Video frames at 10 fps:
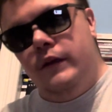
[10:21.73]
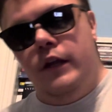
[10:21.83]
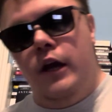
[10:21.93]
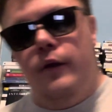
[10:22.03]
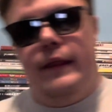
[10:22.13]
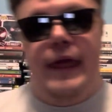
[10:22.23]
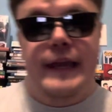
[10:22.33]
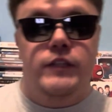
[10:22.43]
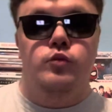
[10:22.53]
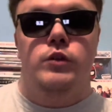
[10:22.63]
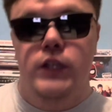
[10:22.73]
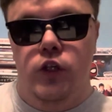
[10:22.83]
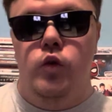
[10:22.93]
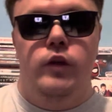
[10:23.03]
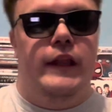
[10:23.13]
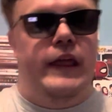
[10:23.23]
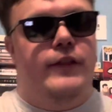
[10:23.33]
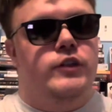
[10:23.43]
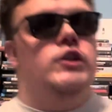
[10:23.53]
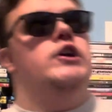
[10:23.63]
you know, and like it's really cool, and like
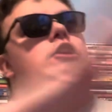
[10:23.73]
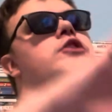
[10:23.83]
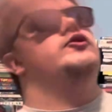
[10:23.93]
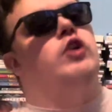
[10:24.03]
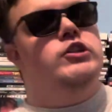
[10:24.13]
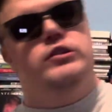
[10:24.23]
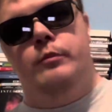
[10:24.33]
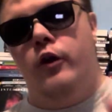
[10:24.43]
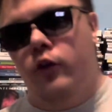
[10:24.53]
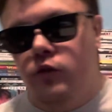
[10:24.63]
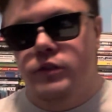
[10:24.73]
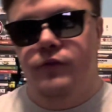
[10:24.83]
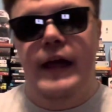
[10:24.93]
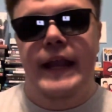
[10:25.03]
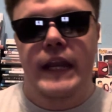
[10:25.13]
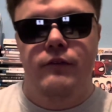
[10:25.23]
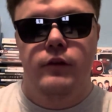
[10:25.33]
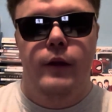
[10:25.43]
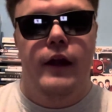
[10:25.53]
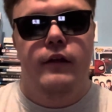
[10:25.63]
there's dust particles flying
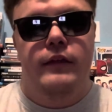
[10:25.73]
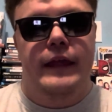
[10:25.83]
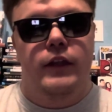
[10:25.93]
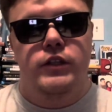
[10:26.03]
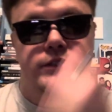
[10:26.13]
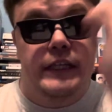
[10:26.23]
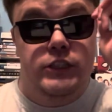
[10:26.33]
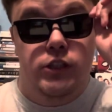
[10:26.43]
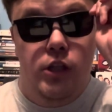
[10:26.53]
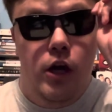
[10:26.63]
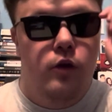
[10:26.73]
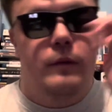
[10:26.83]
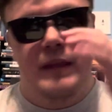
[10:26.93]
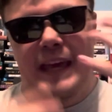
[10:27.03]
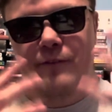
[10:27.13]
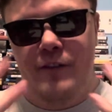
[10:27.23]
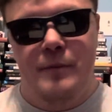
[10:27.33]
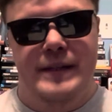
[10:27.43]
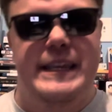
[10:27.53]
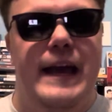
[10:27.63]
everywhere, and like it looks like snow and like very
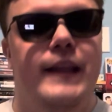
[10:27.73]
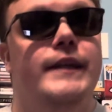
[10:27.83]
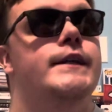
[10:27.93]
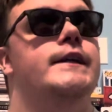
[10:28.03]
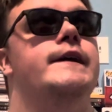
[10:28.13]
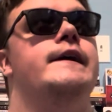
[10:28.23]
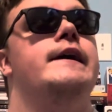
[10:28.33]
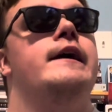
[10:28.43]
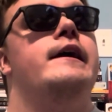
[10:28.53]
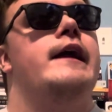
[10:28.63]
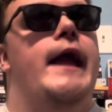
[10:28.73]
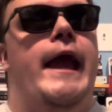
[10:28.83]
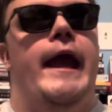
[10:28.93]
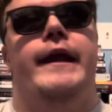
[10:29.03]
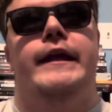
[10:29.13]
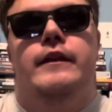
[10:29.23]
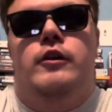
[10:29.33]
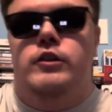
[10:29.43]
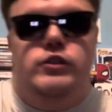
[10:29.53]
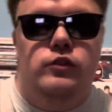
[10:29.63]
metallic, and it
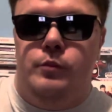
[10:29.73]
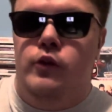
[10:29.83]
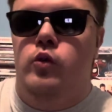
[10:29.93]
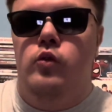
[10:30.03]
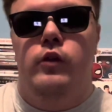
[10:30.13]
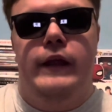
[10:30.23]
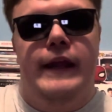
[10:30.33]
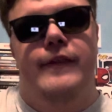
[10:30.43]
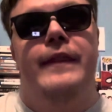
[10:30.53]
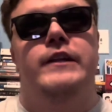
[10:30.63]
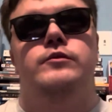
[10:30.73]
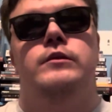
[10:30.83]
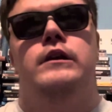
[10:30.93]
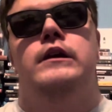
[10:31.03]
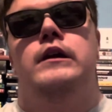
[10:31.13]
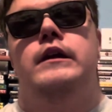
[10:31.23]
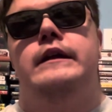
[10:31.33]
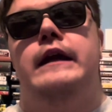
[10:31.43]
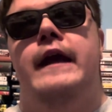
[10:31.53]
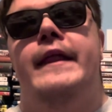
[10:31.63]
looks super cool. And I think
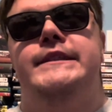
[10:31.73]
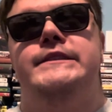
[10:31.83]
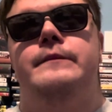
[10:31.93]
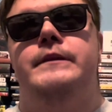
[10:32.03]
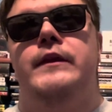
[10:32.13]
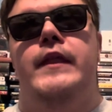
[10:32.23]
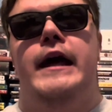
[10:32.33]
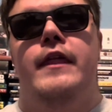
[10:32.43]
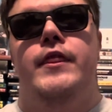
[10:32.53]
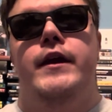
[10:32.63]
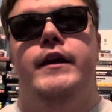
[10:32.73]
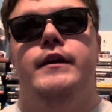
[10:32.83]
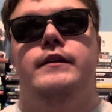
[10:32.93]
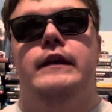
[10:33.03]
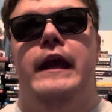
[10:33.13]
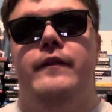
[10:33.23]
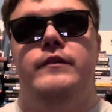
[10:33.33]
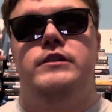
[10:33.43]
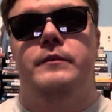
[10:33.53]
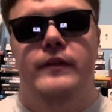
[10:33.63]
that's something that I think, and
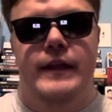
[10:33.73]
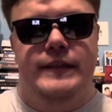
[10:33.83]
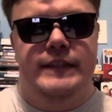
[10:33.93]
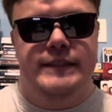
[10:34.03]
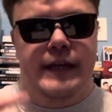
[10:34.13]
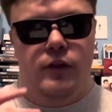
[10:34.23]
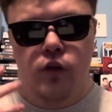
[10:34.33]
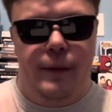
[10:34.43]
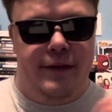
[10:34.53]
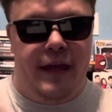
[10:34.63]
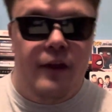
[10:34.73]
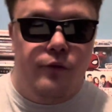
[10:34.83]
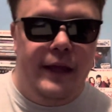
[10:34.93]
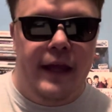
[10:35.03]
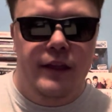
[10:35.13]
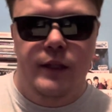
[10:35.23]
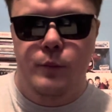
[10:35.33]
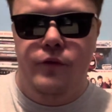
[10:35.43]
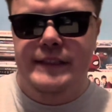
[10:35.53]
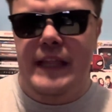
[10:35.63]
something that is kind of cool about every Alien
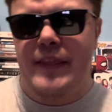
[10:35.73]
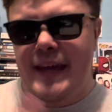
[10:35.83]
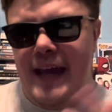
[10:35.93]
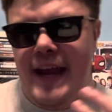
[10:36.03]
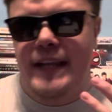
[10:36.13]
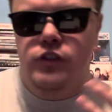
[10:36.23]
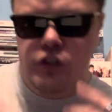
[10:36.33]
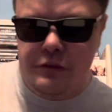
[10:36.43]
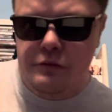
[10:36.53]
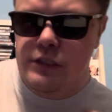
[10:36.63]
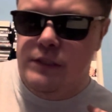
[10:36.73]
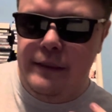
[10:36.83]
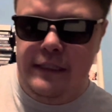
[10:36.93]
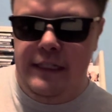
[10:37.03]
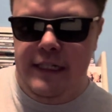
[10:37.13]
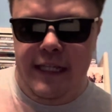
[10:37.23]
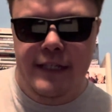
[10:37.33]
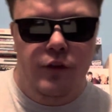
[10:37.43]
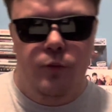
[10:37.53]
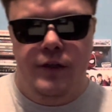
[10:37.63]
movie, is that they kind of, generally speaking,
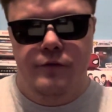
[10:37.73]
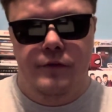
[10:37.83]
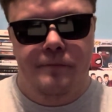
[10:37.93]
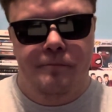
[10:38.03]
end with